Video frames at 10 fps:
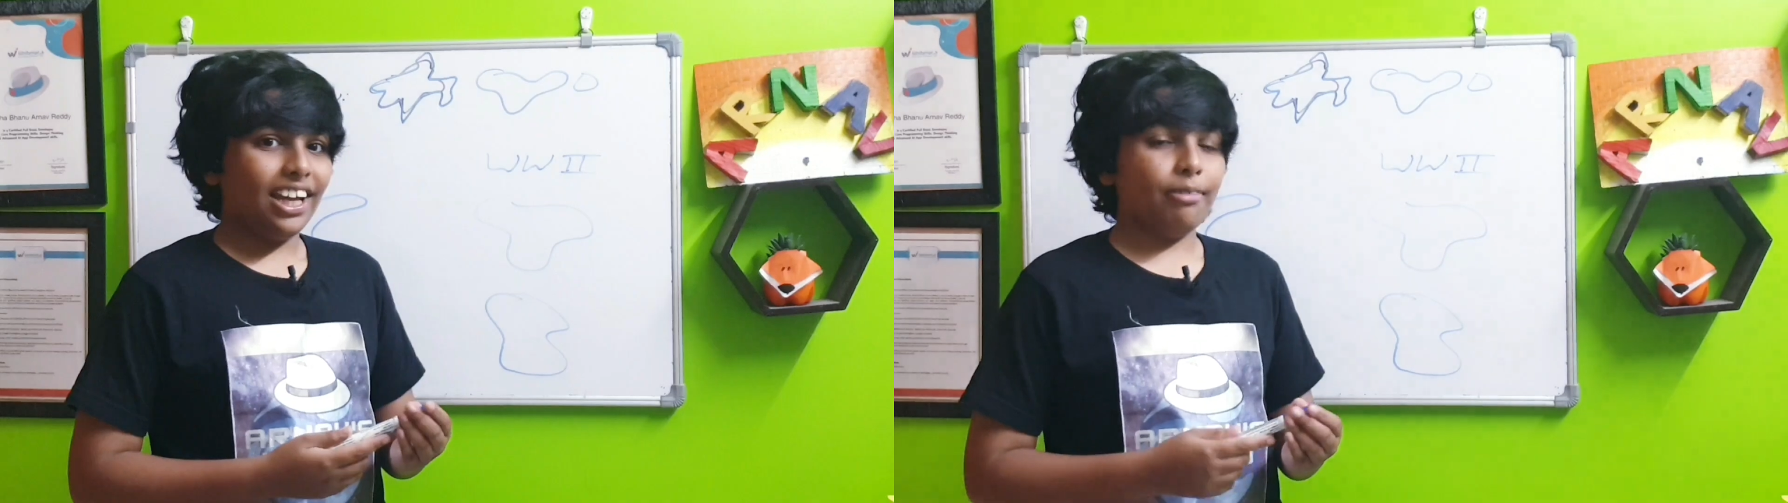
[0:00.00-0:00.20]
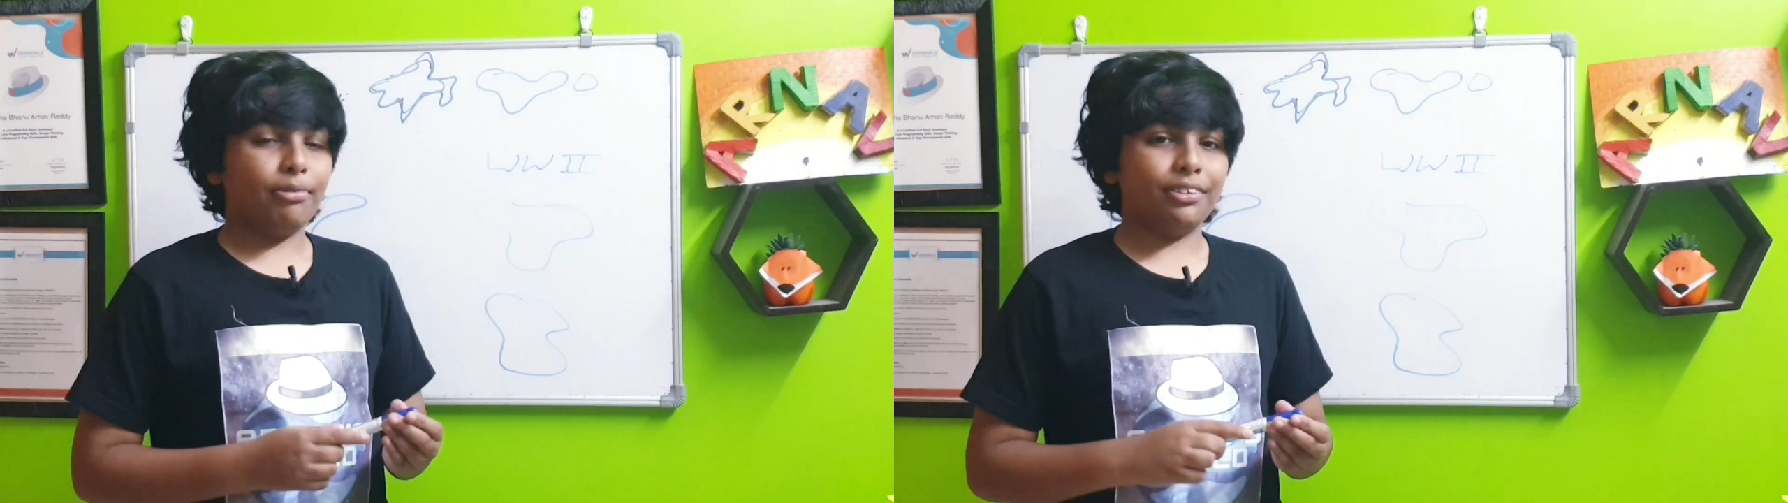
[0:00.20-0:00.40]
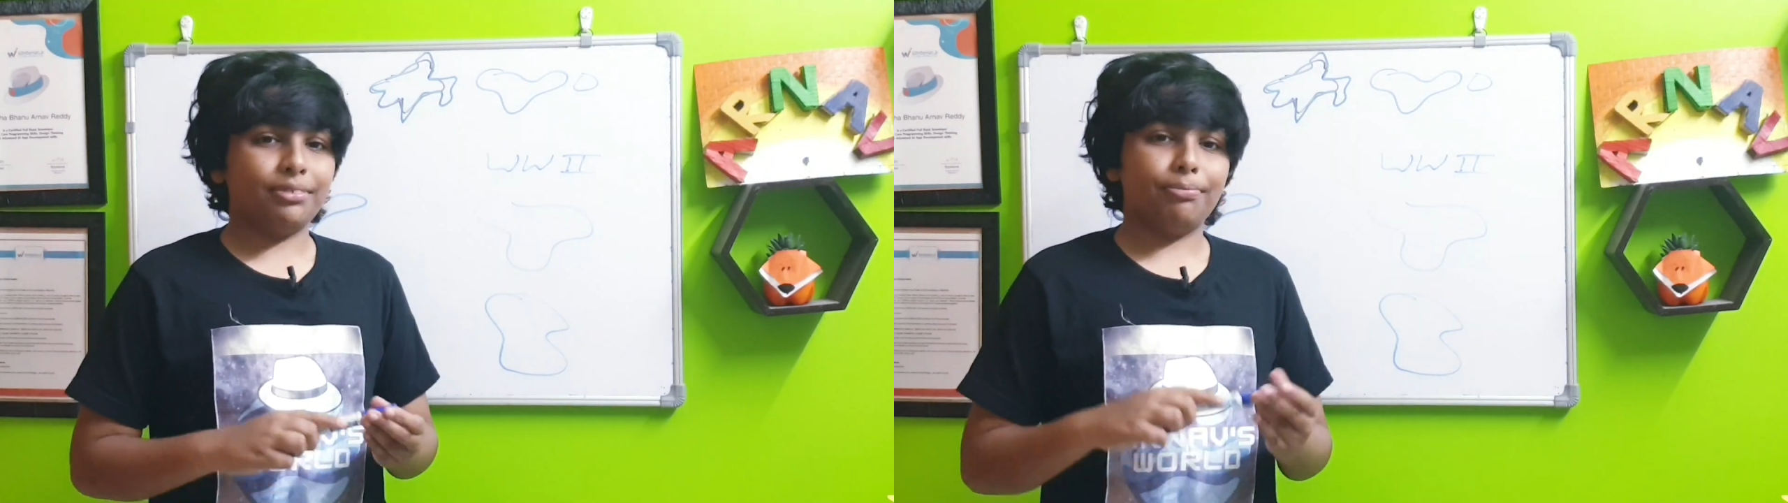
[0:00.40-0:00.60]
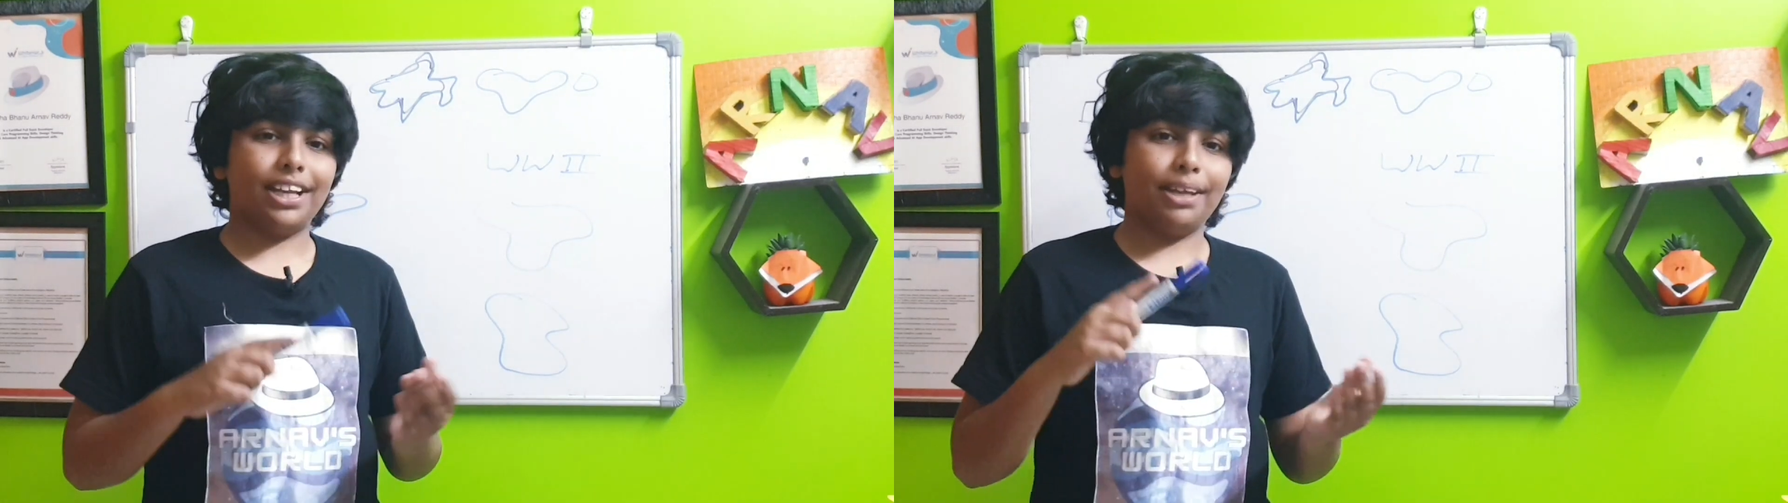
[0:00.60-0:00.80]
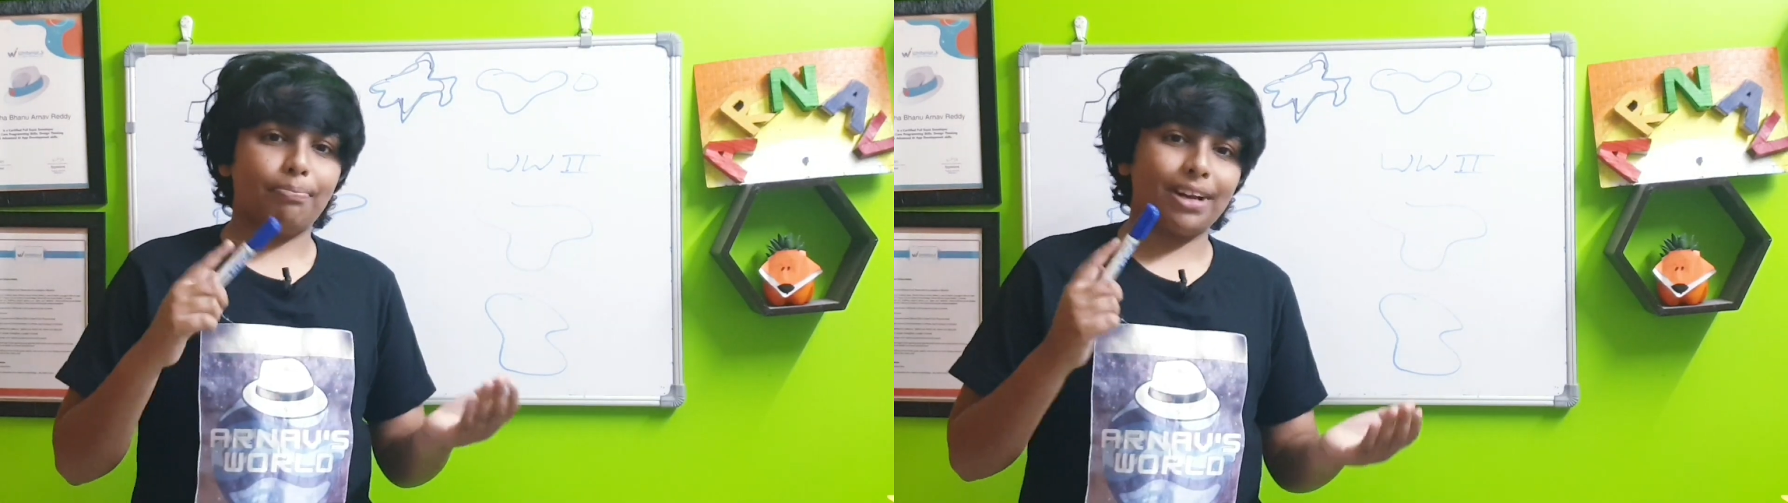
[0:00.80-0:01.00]
about
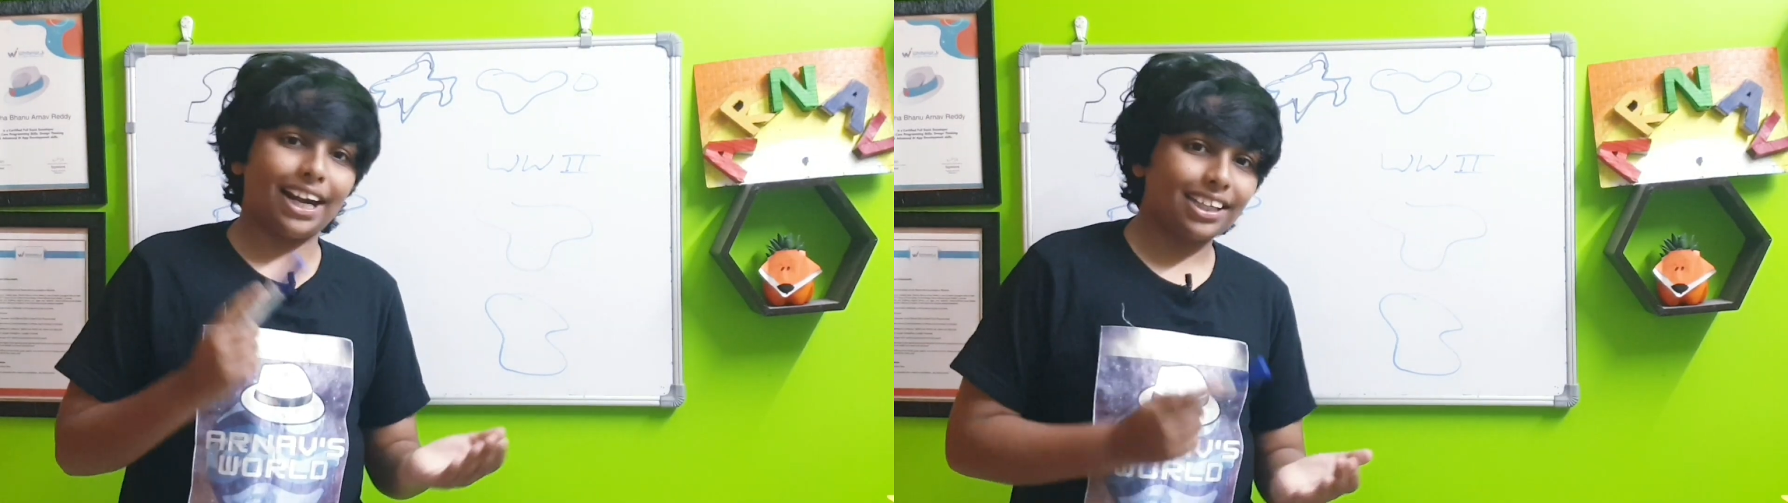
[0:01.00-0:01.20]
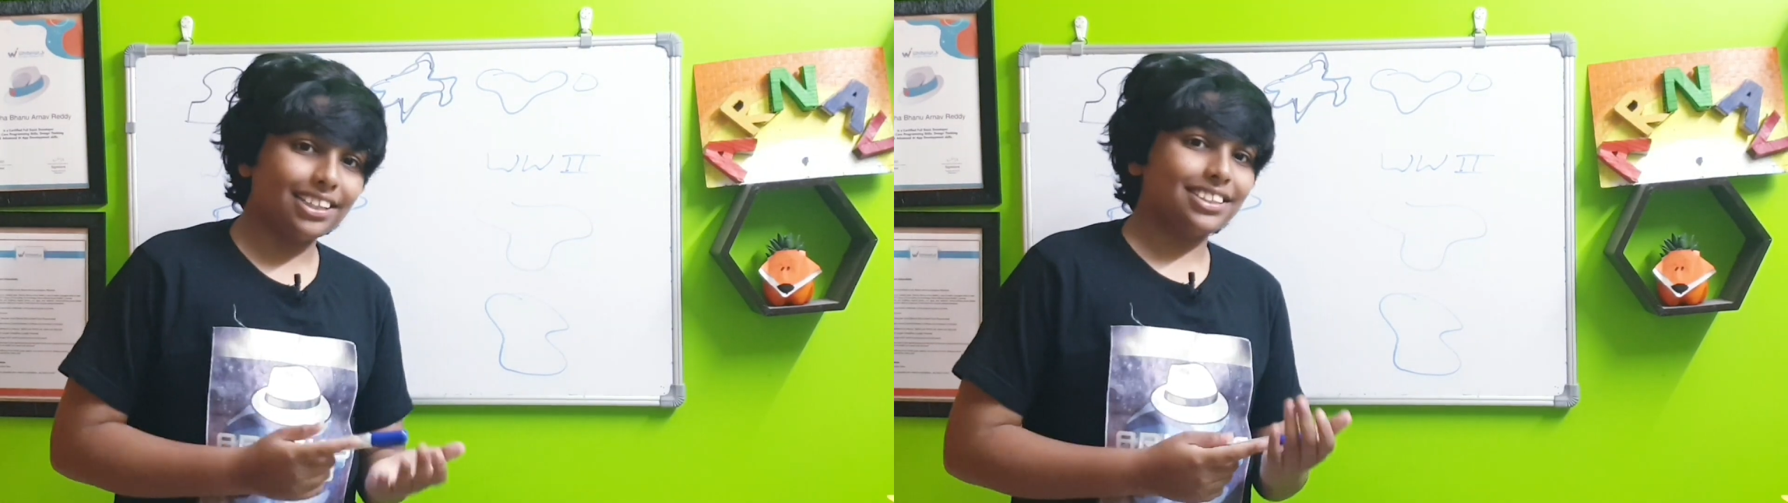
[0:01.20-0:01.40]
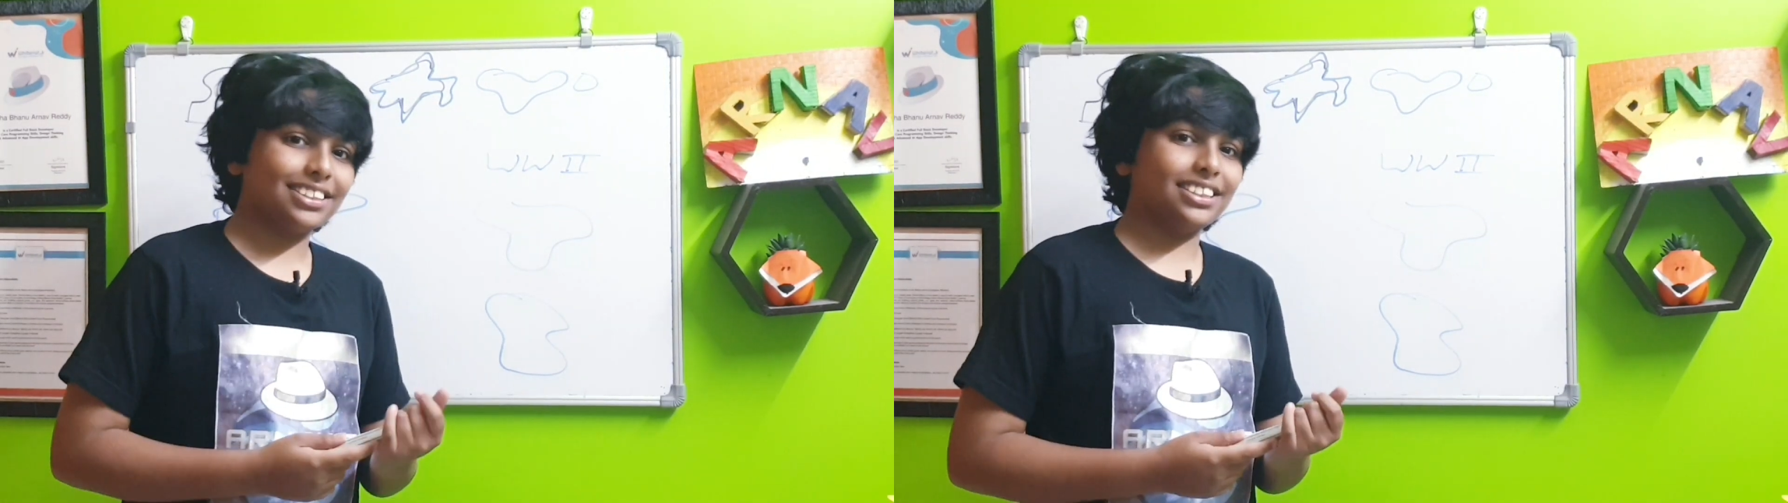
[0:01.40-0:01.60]
many practices